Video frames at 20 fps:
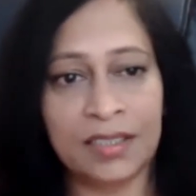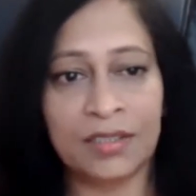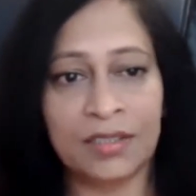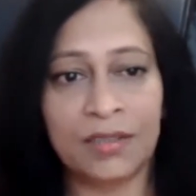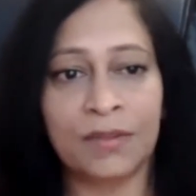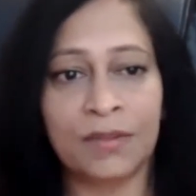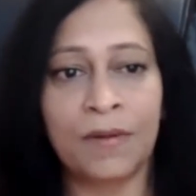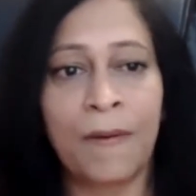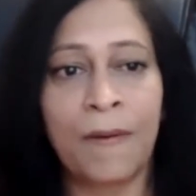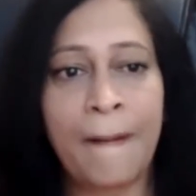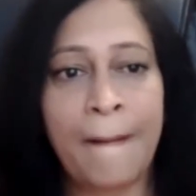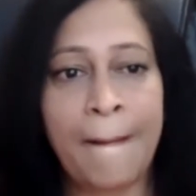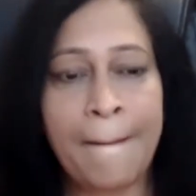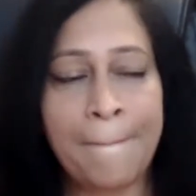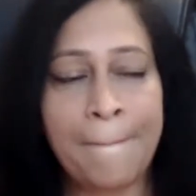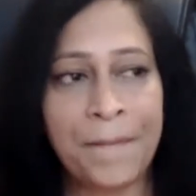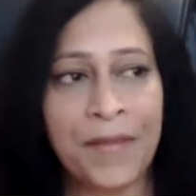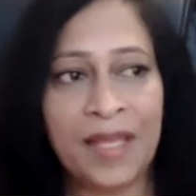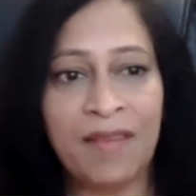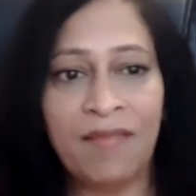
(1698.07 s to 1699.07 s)
So
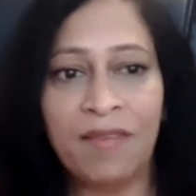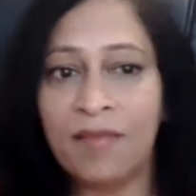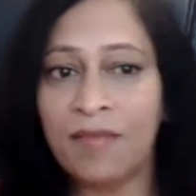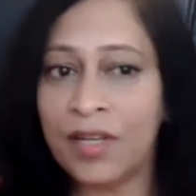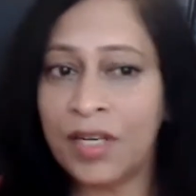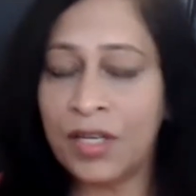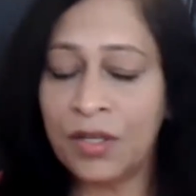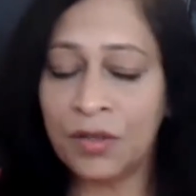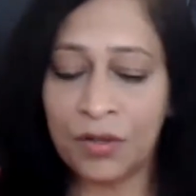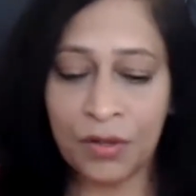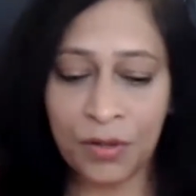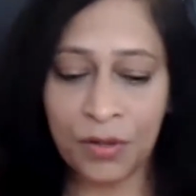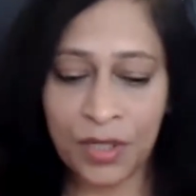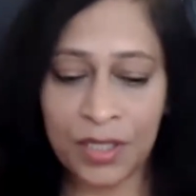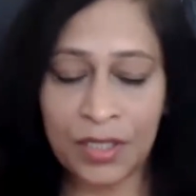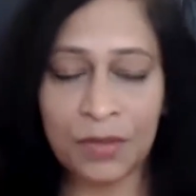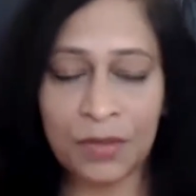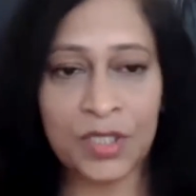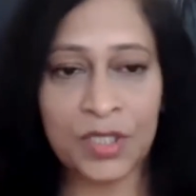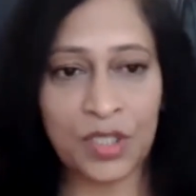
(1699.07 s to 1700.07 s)
even when you're
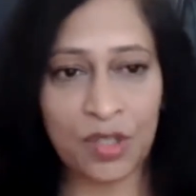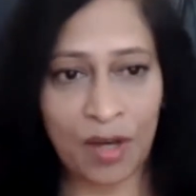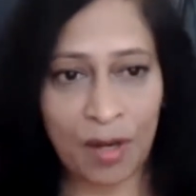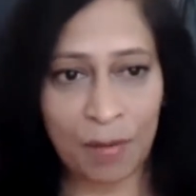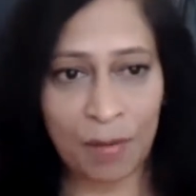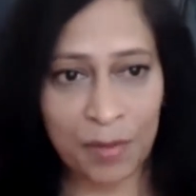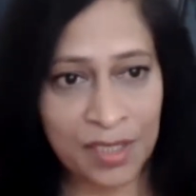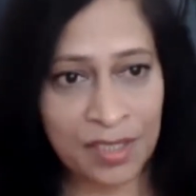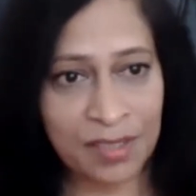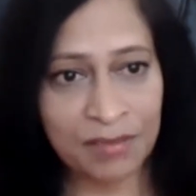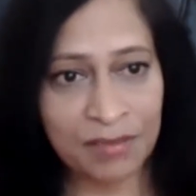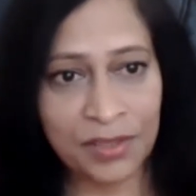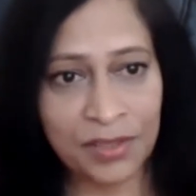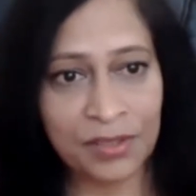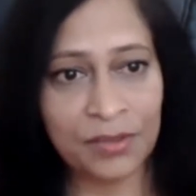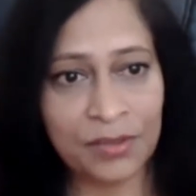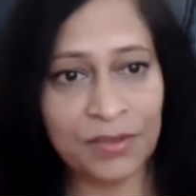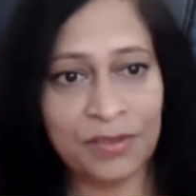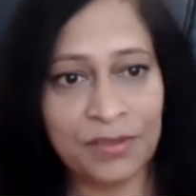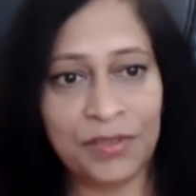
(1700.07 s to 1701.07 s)
going to a job
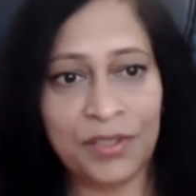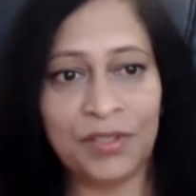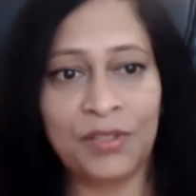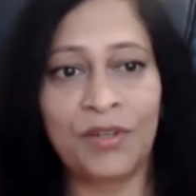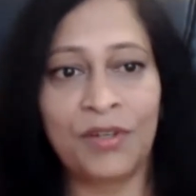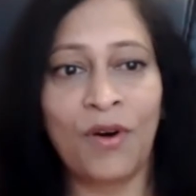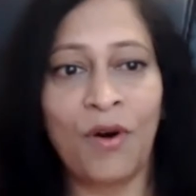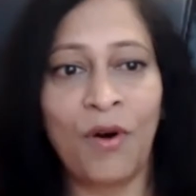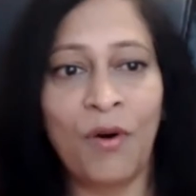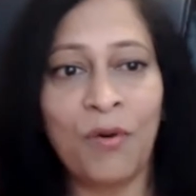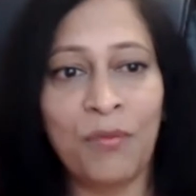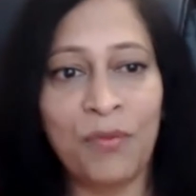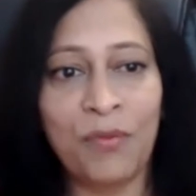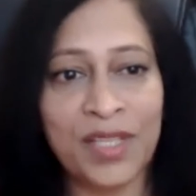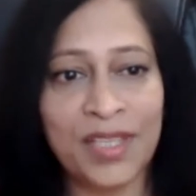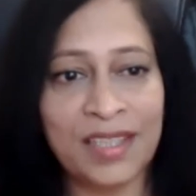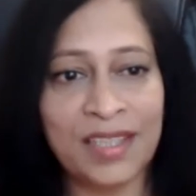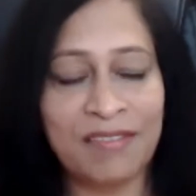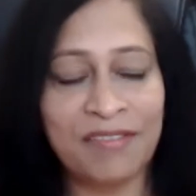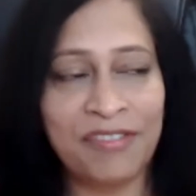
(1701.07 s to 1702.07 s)
interview, if you go
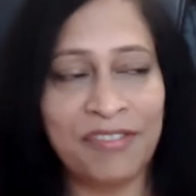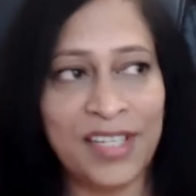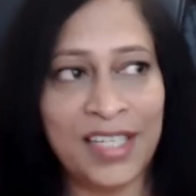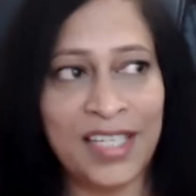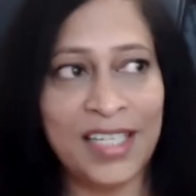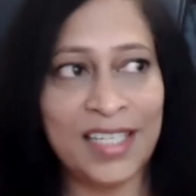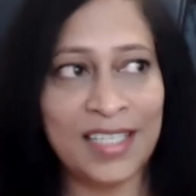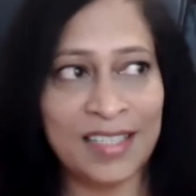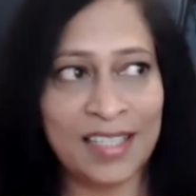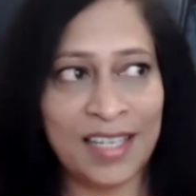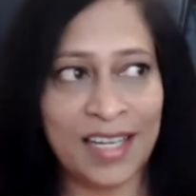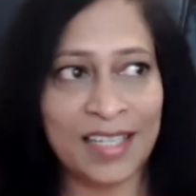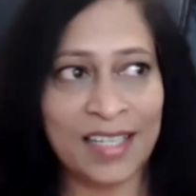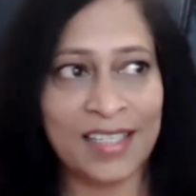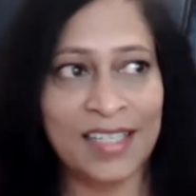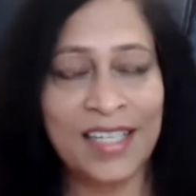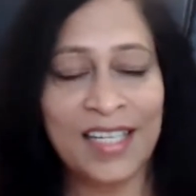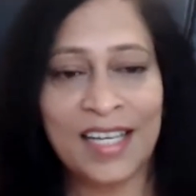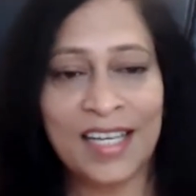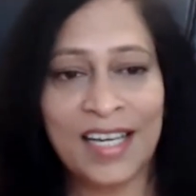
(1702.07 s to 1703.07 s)
with the feeling that